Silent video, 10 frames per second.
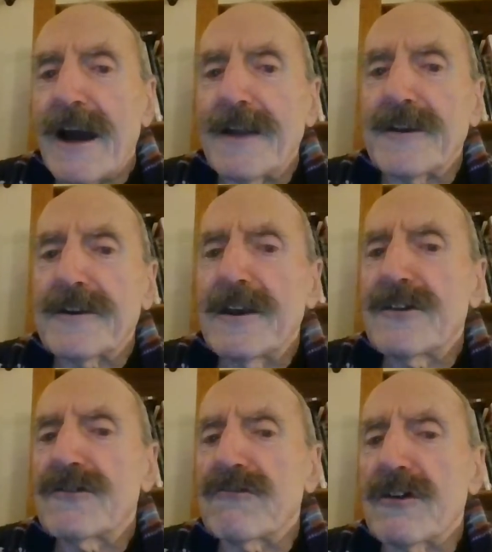and that
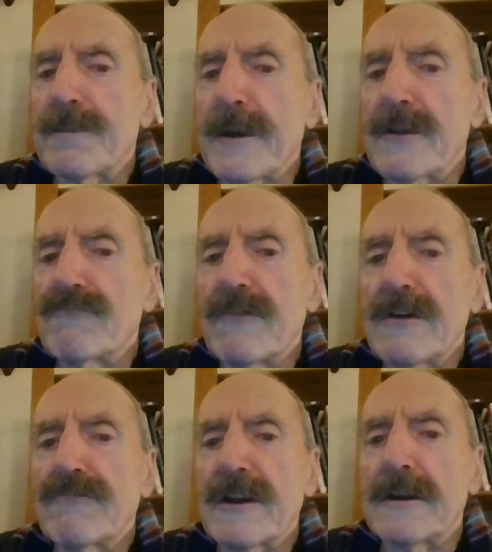history has been
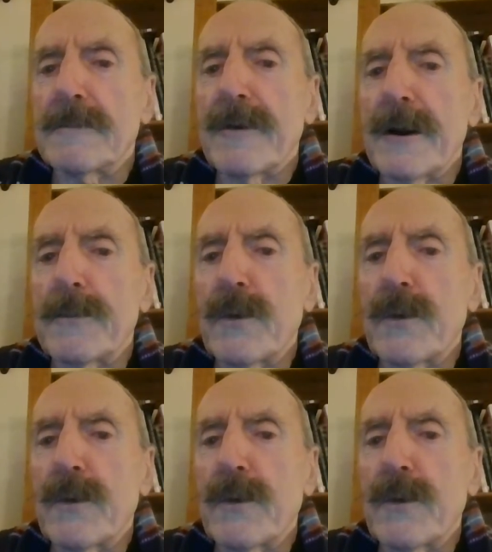rewritten by